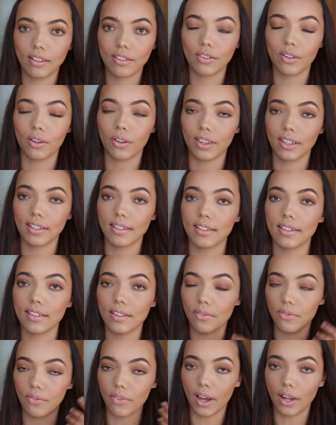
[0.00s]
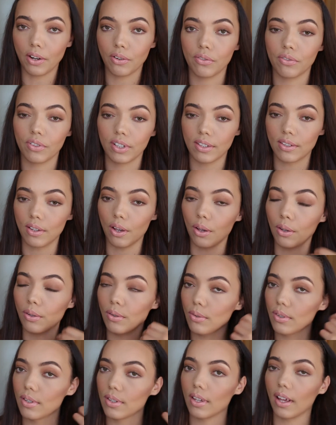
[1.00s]
So this is the final
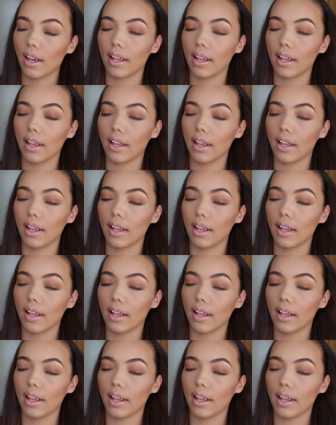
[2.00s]
result.